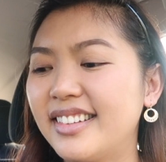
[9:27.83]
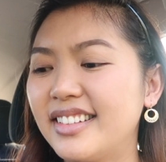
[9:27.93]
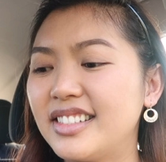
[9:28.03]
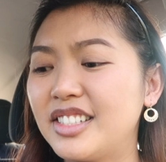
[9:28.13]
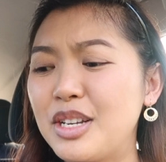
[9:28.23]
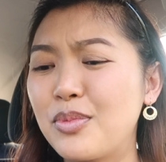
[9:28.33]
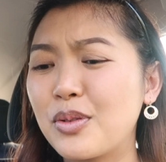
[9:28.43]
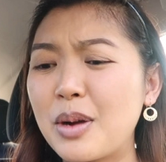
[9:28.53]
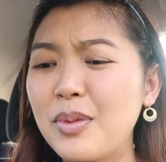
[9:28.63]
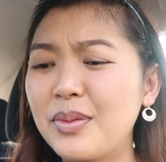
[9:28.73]
she
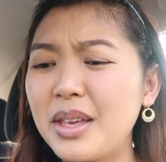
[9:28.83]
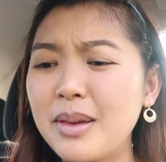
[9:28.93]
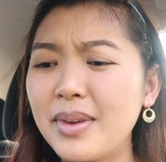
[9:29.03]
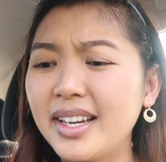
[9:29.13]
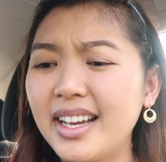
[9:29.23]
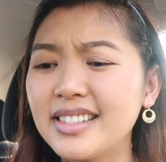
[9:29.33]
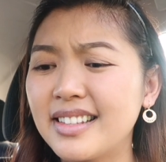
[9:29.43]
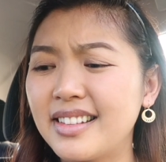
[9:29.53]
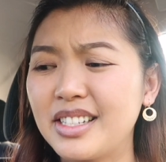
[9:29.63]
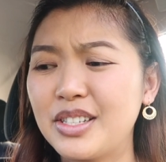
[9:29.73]
broke up with him, I guess,
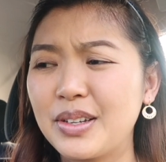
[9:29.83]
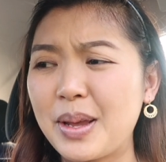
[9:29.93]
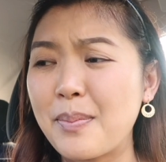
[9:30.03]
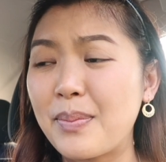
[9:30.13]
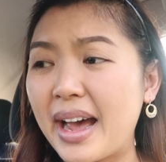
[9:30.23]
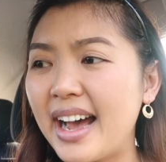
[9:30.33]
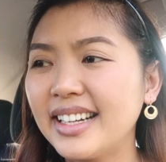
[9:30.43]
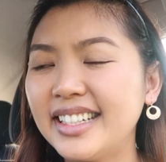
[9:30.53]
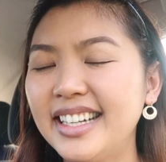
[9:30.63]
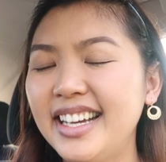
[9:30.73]
and then took him
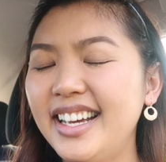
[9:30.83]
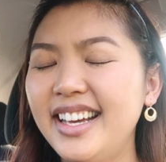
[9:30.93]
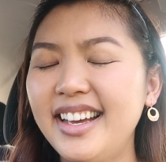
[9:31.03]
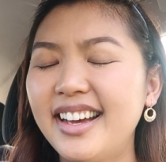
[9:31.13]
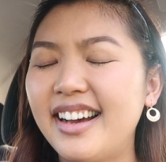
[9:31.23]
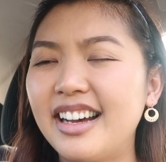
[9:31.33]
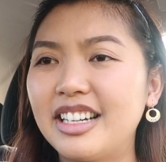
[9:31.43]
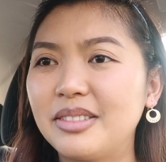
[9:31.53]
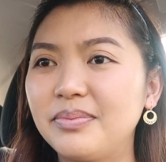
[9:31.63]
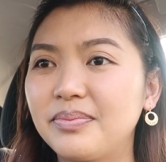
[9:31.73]
back.
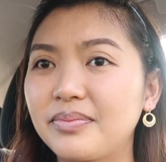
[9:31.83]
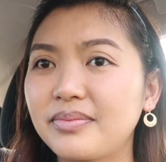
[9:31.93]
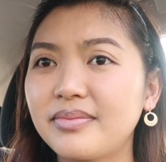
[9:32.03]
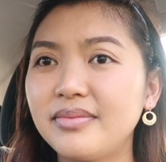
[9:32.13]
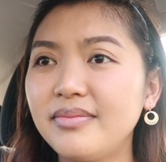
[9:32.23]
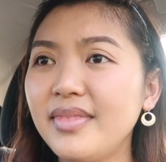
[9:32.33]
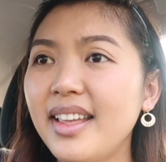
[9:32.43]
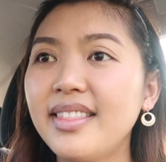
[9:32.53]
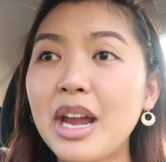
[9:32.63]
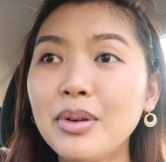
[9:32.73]

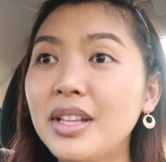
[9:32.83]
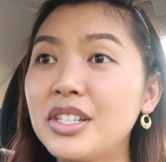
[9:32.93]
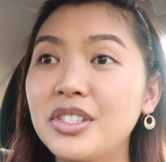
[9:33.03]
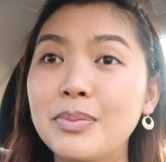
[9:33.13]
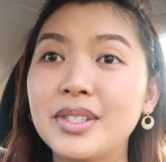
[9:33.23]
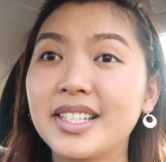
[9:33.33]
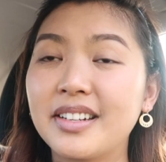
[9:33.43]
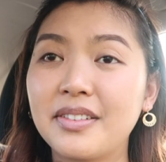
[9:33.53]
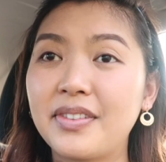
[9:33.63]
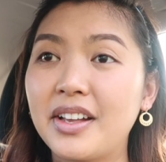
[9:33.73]
That relationship is
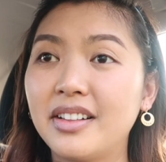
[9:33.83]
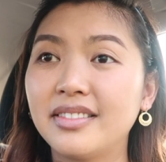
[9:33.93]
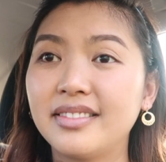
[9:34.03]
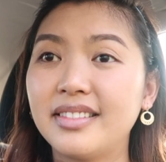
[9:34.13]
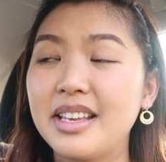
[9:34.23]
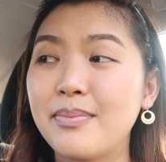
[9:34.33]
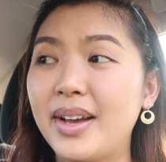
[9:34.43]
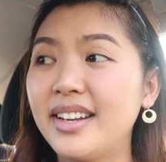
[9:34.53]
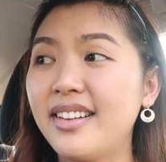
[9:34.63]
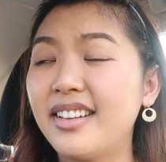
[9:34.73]
gonna fail. It
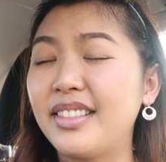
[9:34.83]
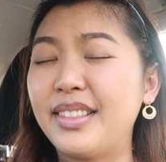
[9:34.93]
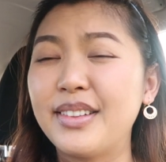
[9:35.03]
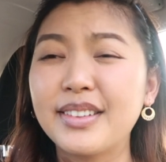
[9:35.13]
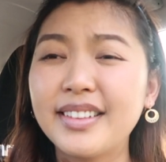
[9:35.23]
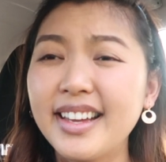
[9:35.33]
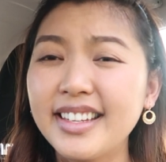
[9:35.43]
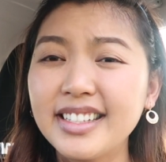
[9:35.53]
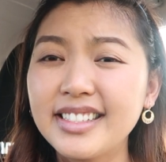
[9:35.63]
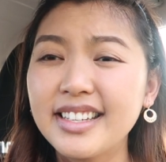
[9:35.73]
might not look like
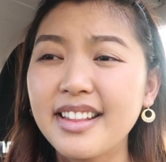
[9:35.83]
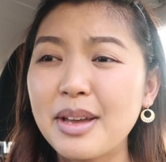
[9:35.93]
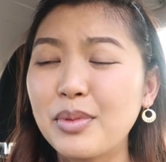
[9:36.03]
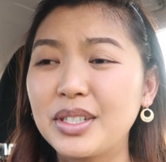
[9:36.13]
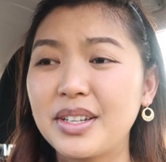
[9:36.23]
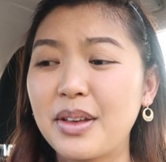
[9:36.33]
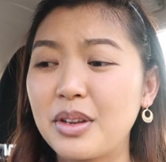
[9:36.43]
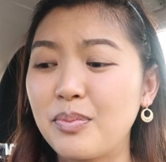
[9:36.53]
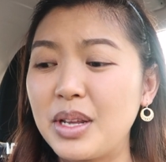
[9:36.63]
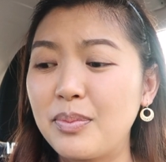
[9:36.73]
it to them or to
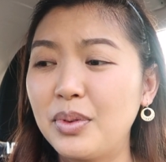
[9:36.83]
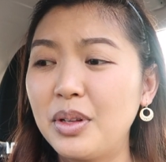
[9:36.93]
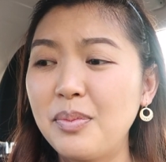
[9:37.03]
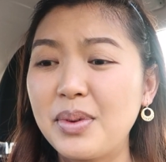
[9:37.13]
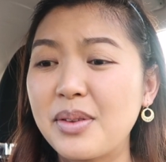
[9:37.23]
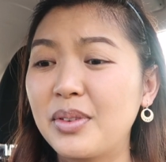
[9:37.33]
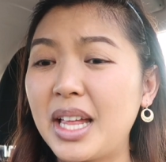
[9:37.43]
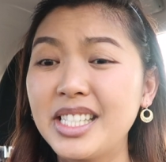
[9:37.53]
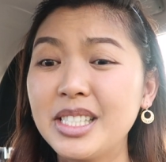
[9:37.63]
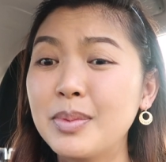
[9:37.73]
other people, but
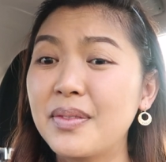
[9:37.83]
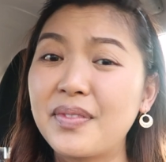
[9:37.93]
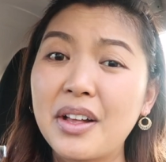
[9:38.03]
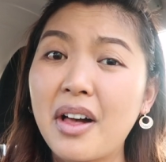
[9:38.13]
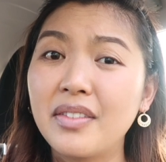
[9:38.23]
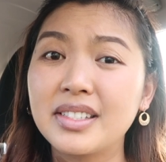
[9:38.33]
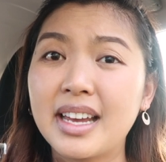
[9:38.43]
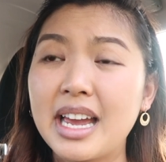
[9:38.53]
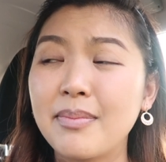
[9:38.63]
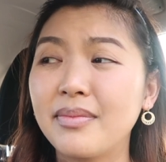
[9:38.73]
relationships fail all the
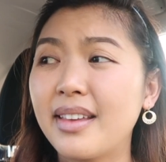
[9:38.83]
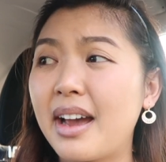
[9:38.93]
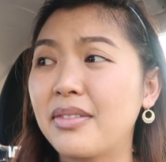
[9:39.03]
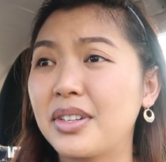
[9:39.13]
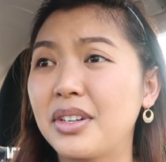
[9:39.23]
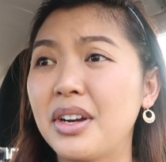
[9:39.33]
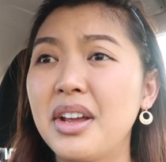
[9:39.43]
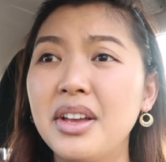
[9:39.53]
time after